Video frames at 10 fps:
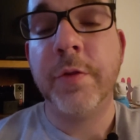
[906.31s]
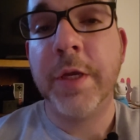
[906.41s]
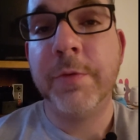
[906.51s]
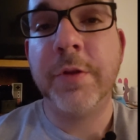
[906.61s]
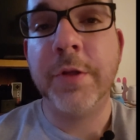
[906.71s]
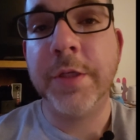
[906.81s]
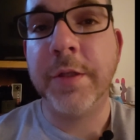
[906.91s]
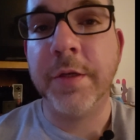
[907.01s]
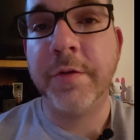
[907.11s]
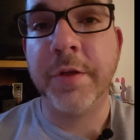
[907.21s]
that was a look at the
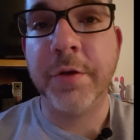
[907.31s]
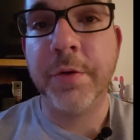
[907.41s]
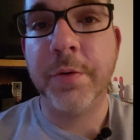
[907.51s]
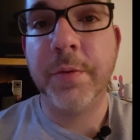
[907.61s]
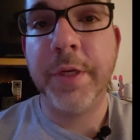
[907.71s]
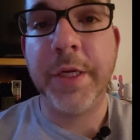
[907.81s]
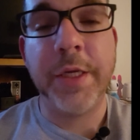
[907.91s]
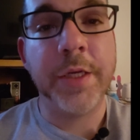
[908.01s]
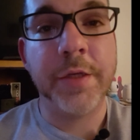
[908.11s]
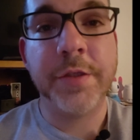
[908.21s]
Nintendo
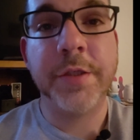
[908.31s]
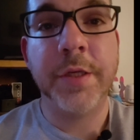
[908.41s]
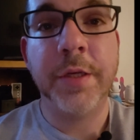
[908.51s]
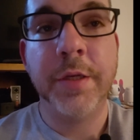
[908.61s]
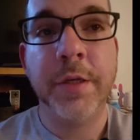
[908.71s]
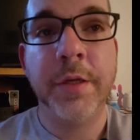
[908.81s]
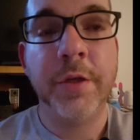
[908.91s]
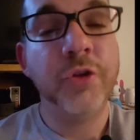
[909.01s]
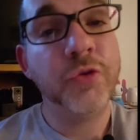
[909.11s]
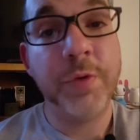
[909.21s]
NES
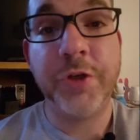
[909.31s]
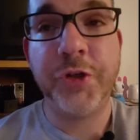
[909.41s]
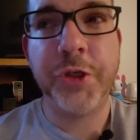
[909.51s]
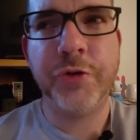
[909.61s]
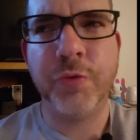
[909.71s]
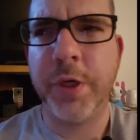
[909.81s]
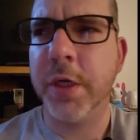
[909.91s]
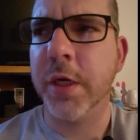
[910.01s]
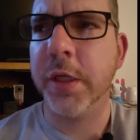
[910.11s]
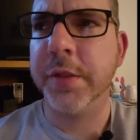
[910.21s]
Switch
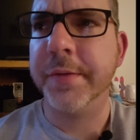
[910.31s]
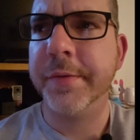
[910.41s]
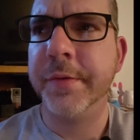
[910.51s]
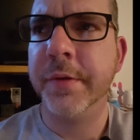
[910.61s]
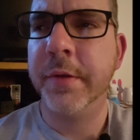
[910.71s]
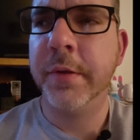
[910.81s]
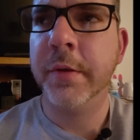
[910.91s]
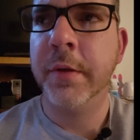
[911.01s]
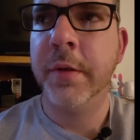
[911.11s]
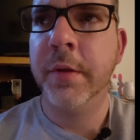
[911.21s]
Joy-Cons
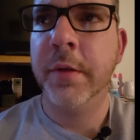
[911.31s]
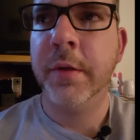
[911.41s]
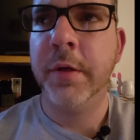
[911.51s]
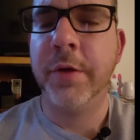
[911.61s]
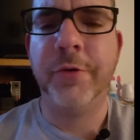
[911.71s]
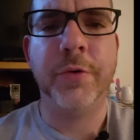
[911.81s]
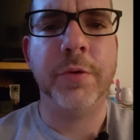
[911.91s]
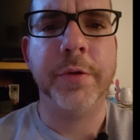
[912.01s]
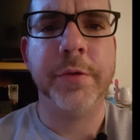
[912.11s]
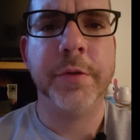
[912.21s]

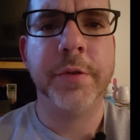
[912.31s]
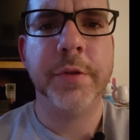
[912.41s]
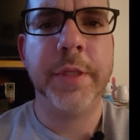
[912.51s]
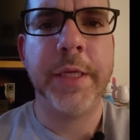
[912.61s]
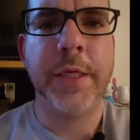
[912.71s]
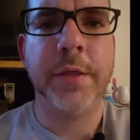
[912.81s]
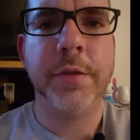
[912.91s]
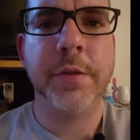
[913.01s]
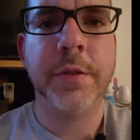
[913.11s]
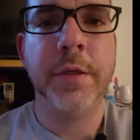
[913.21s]
controllers
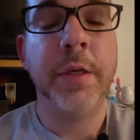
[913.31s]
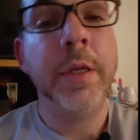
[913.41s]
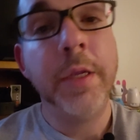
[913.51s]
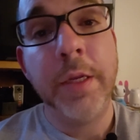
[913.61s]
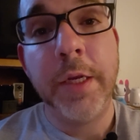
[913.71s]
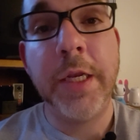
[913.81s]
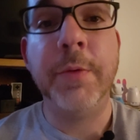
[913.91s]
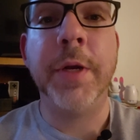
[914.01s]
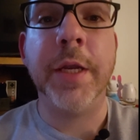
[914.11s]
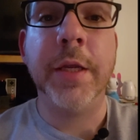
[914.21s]
things.
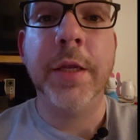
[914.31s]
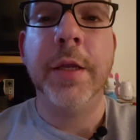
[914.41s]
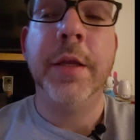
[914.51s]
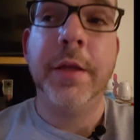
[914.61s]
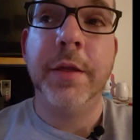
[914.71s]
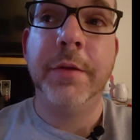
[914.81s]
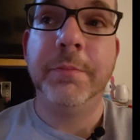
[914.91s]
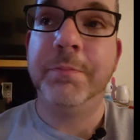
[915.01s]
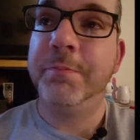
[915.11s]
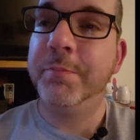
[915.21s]
Anyway,
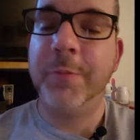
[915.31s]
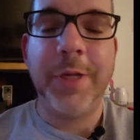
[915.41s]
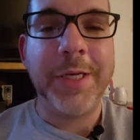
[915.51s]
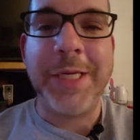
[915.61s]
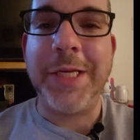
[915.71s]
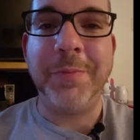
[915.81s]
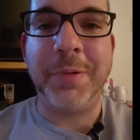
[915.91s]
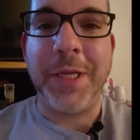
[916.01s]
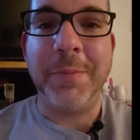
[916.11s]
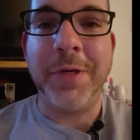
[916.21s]
didn't get to
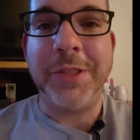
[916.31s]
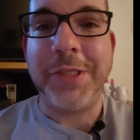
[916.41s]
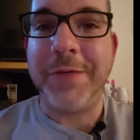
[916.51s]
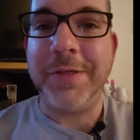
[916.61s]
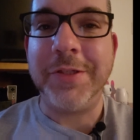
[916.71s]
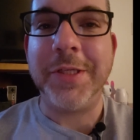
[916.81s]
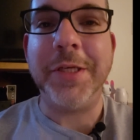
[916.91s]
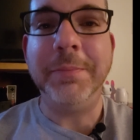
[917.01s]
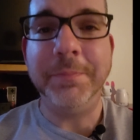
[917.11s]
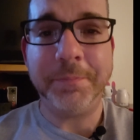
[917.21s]
play much, obviously.